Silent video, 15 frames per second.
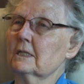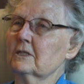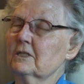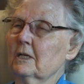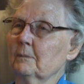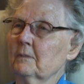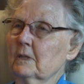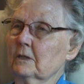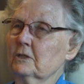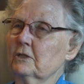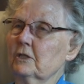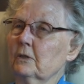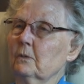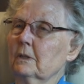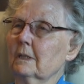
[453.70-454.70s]
something
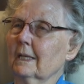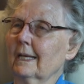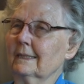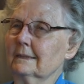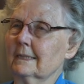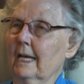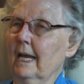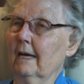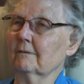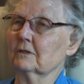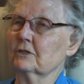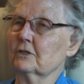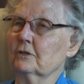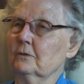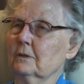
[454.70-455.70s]
she would like to have
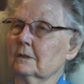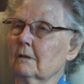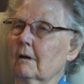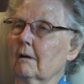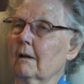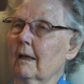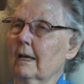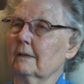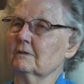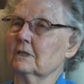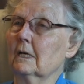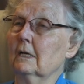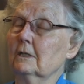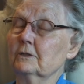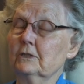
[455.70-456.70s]
us do in our lives.
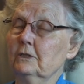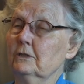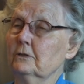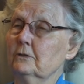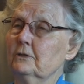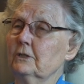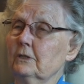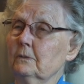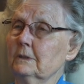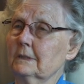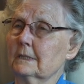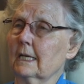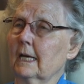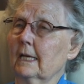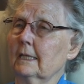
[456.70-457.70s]
She knew she was
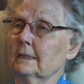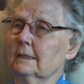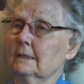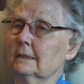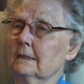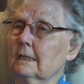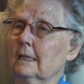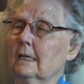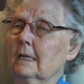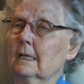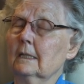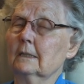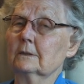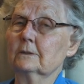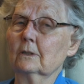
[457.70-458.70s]
dying.
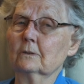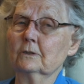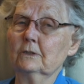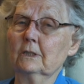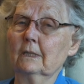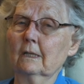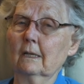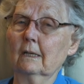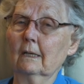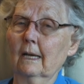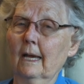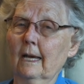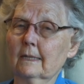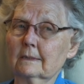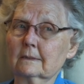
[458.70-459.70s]
So she
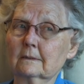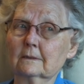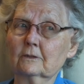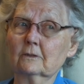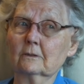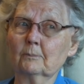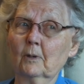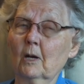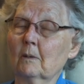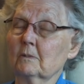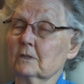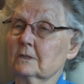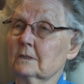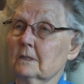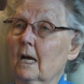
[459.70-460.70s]
ask us to
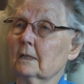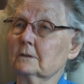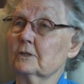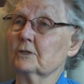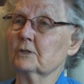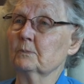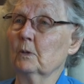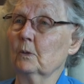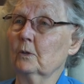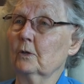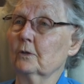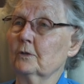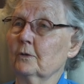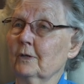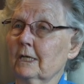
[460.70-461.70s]
promise not to smoke
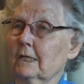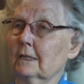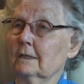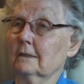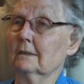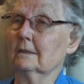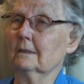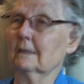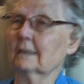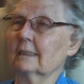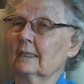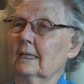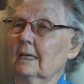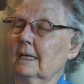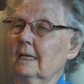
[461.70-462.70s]
or drink.
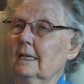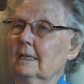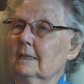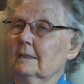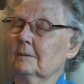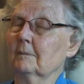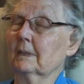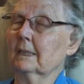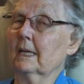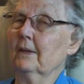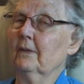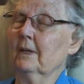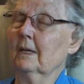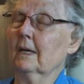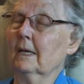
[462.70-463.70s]
But I
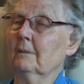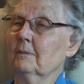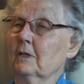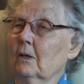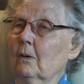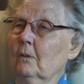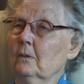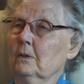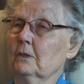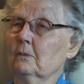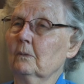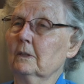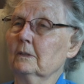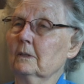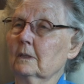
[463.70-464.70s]
think I'm the only
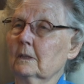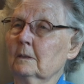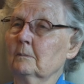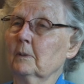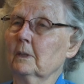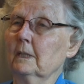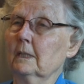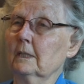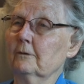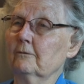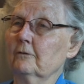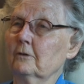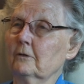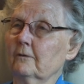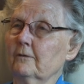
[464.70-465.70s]
one that completely
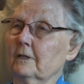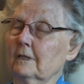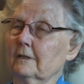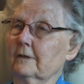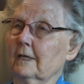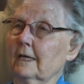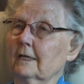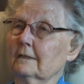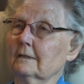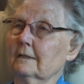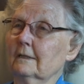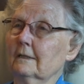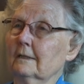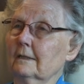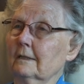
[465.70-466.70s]
fulfilled
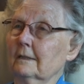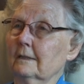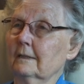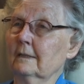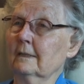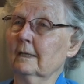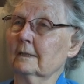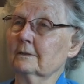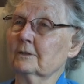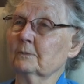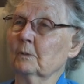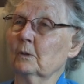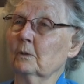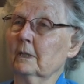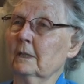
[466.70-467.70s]
that, not
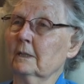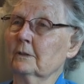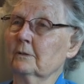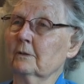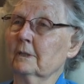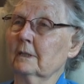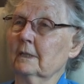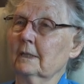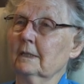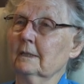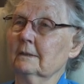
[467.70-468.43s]
smoking and drinking.